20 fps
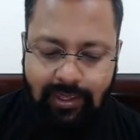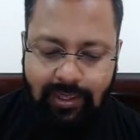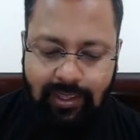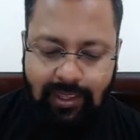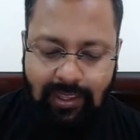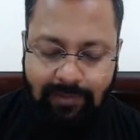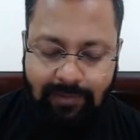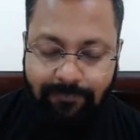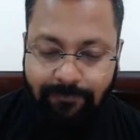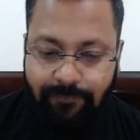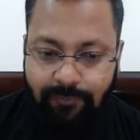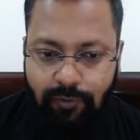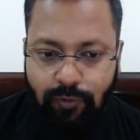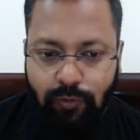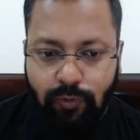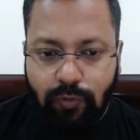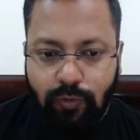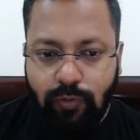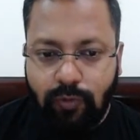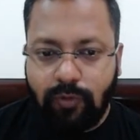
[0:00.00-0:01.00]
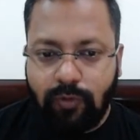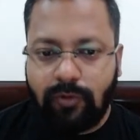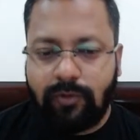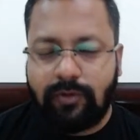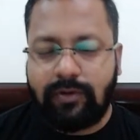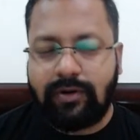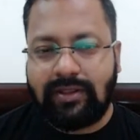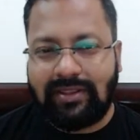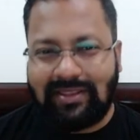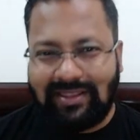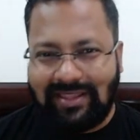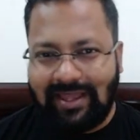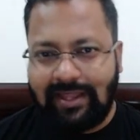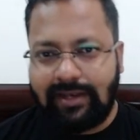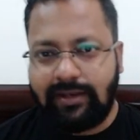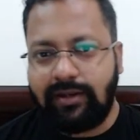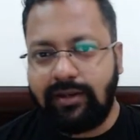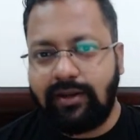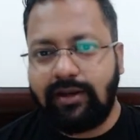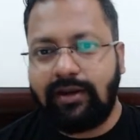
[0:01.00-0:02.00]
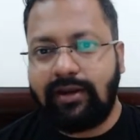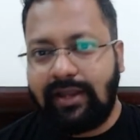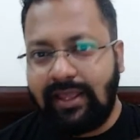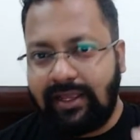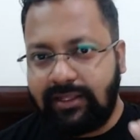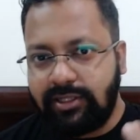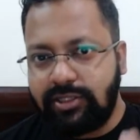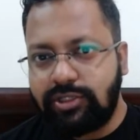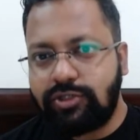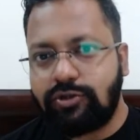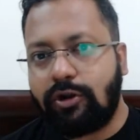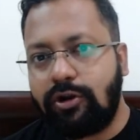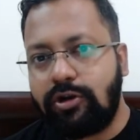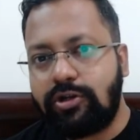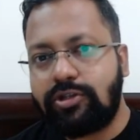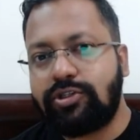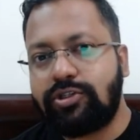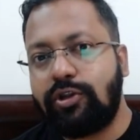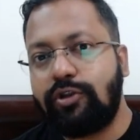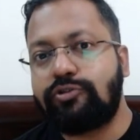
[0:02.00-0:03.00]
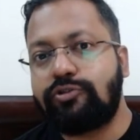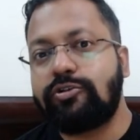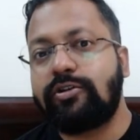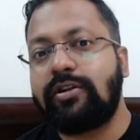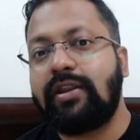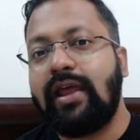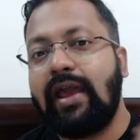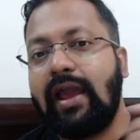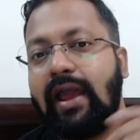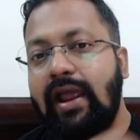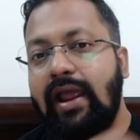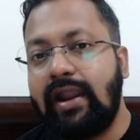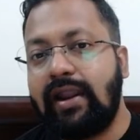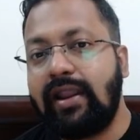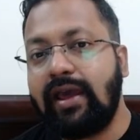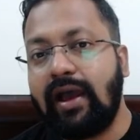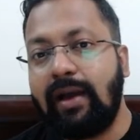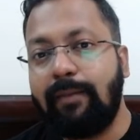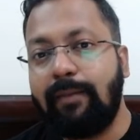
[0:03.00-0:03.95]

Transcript: if you then take the salt solution, add